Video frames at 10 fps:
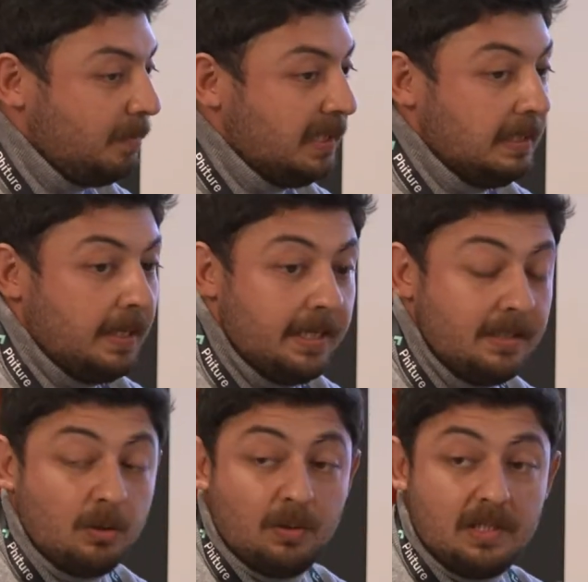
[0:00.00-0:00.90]

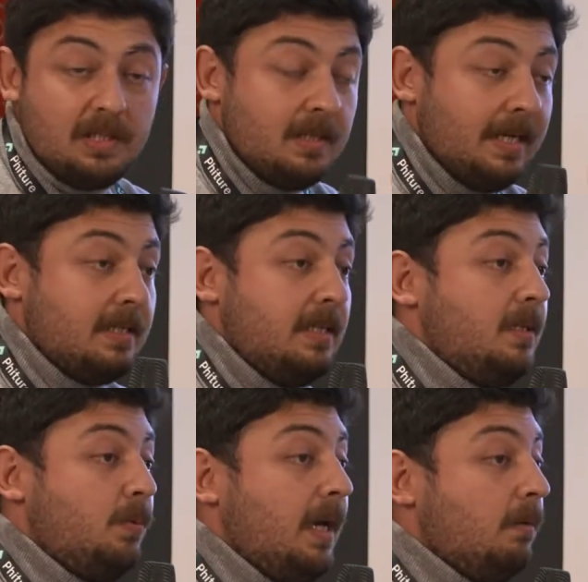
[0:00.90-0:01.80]
Another question,
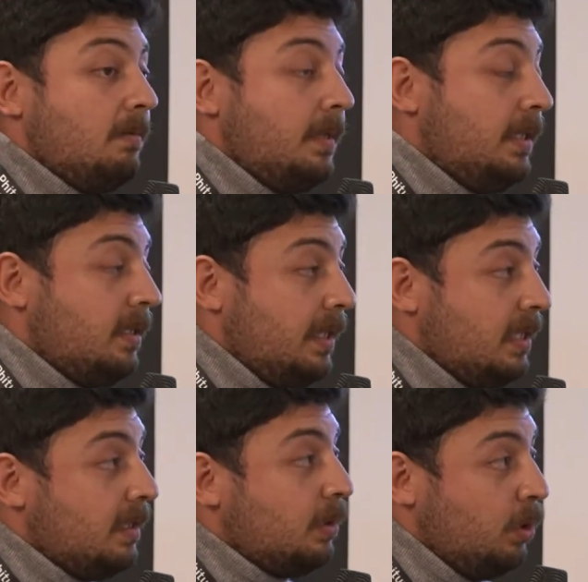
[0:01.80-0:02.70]
since we have
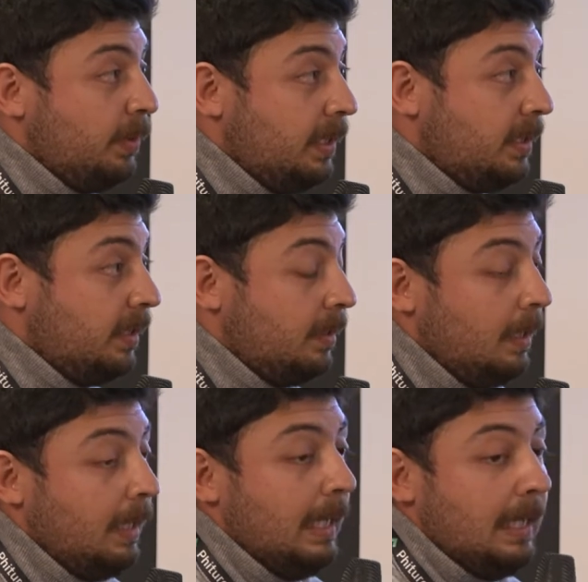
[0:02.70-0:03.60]
international community,
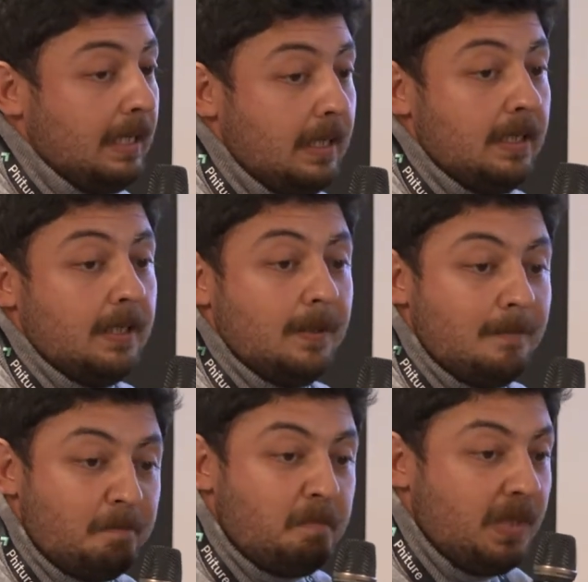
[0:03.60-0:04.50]

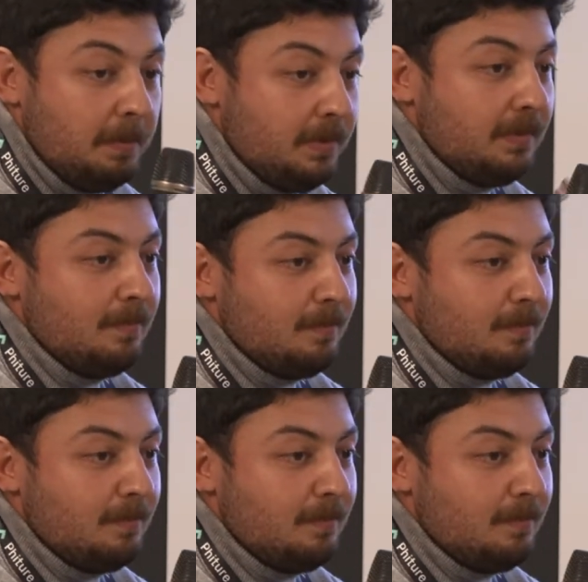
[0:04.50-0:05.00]
people